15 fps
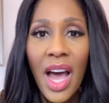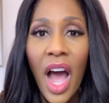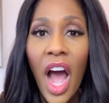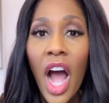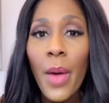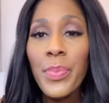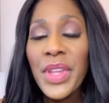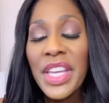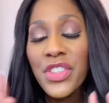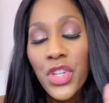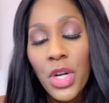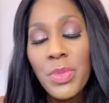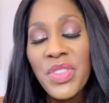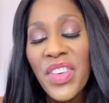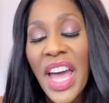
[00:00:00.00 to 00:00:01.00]
Um, in
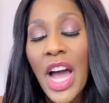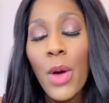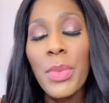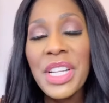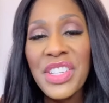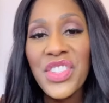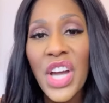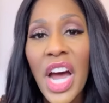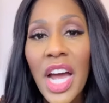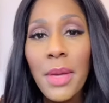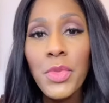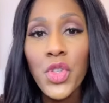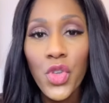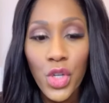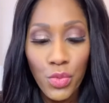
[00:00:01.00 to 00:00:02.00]
terms of how many
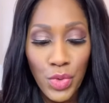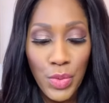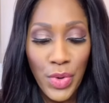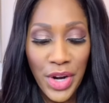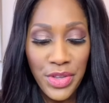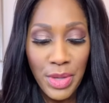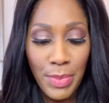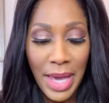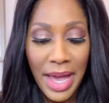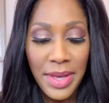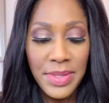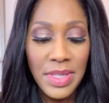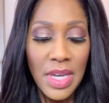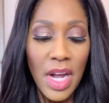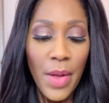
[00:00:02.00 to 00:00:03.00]
times you can rewear the
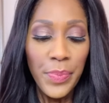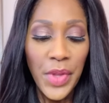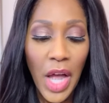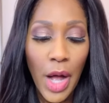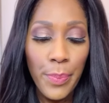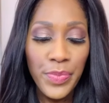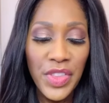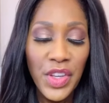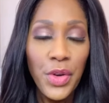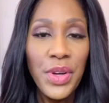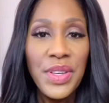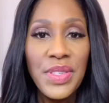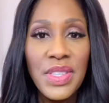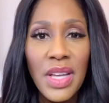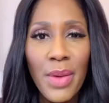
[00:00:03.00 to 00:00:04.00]
mask, um, there
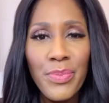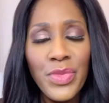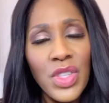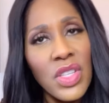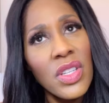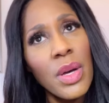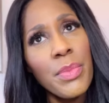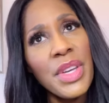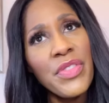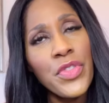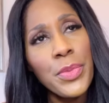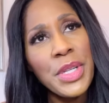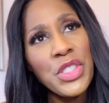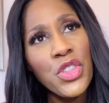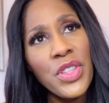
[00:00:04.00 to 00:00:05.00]
is some some
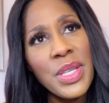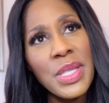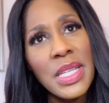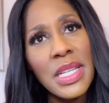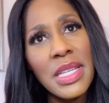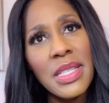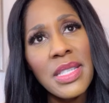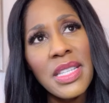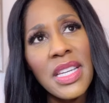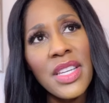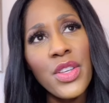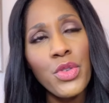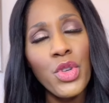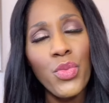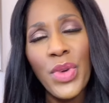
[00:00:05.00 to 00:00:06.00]
information in the CDC.
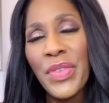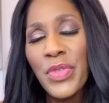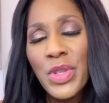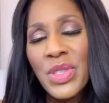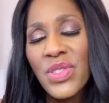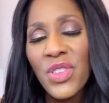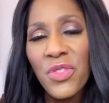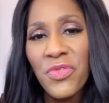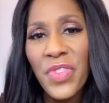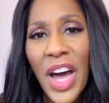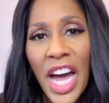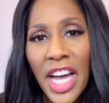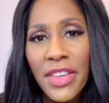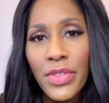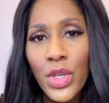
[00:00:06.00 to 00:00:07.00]
There's a reference to
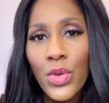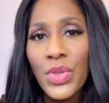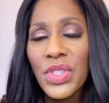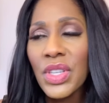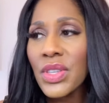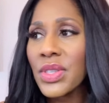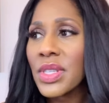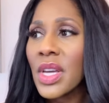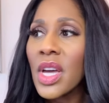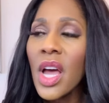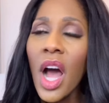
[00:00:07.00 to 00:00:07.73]
five uses.